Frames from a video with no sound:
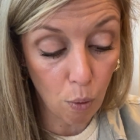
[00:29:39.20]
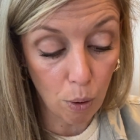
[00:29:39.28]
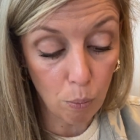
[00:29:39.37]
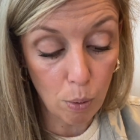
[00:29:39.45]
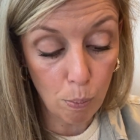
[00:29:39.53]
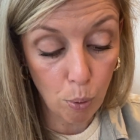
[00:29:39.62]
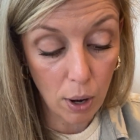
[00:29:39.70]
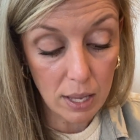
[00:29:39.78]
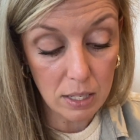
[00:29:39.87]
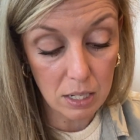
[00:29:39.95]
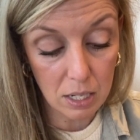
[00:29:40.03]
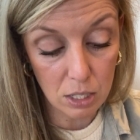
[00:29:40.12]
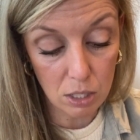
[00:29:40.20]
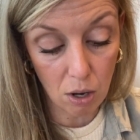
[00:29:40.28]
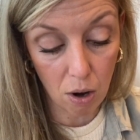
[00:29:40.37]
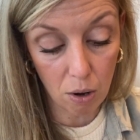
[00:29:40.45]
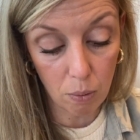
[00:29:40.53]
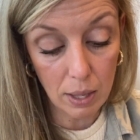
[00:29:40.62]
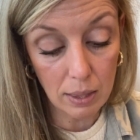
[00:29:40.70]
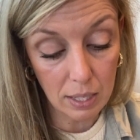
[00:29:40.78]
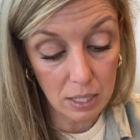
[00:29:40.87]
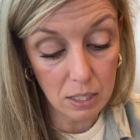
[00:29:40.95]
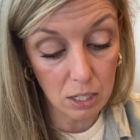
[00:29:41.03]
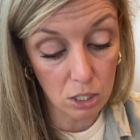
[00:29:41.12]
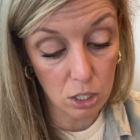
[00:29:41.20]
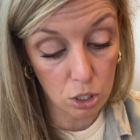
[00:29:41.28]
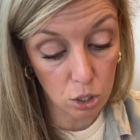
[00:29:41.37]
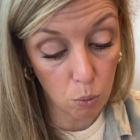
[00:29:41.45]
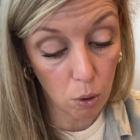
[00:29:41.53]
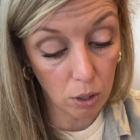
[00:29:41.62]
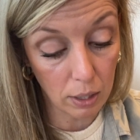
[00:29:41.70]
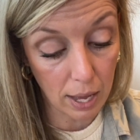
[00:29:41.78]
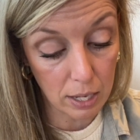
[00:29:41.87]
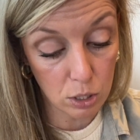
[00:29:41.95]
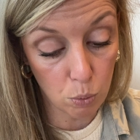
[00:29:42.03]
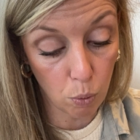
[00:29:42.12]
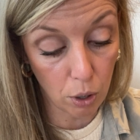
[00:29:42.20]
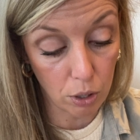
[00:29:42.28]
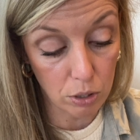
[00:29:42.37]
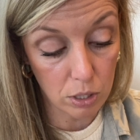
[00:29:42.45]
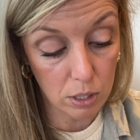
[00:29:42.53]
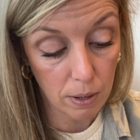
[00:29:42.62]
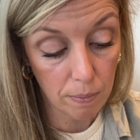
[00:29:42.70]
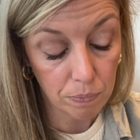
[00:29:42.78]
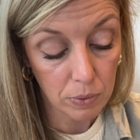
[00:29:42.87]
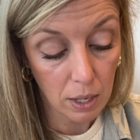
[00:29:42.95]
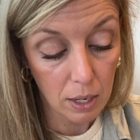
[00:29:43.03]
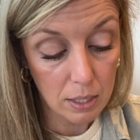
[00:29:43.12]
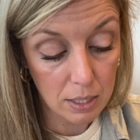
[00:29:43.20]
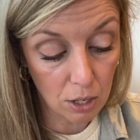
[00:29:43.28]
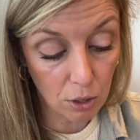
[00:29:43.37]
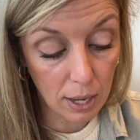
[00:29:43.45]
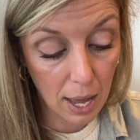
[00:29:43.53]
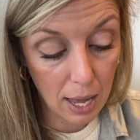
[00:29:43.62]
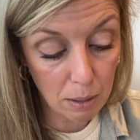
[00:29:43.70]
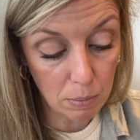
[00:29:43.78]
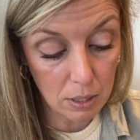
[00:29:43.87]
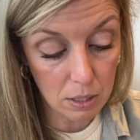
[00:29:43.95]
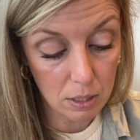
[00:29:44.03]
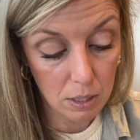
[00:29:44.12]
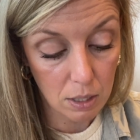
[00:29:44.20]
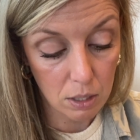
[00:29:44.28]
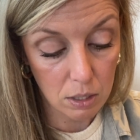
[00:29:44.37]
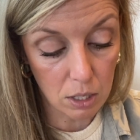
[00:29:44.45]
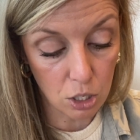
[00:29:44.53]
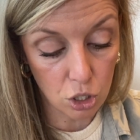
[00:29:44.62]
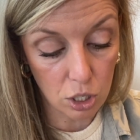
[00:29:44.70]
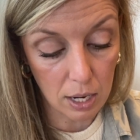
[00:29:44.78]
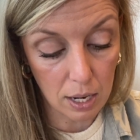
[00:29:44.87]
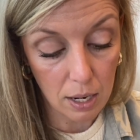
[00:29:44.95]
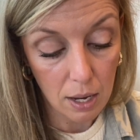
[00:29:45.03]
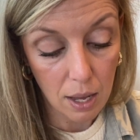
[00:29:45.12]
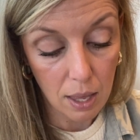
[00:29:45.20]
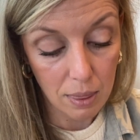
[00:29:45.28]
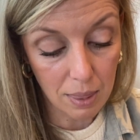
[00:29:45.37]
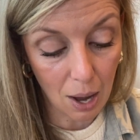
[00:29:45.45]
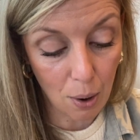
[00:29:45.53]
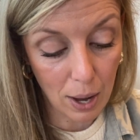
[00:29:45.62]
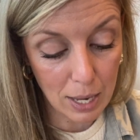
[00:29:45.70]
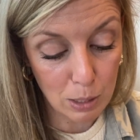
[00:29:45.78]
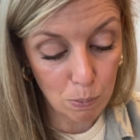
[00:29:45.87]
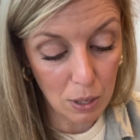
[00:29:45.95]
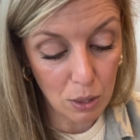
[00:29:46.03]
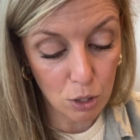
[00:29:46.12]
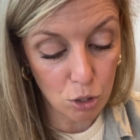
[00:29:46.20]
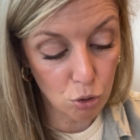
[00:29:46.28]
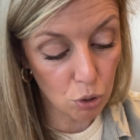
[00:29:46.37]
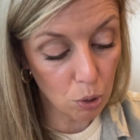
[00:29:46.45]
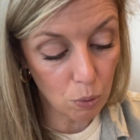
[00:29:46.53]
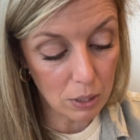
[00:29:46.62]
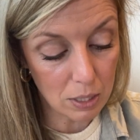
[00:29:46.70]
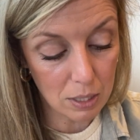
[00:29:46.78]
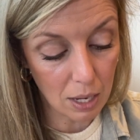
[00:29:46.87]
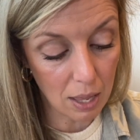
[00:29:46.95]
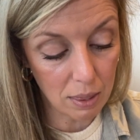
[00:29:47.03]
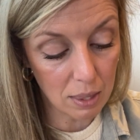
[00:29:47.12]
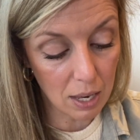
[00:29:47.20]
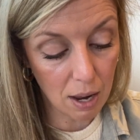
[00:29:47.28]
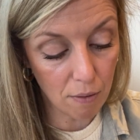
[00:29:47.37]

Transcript: repressed his sorrow and listened to her last words. "Dear Cadmus," said she, Thou hast been the truest son that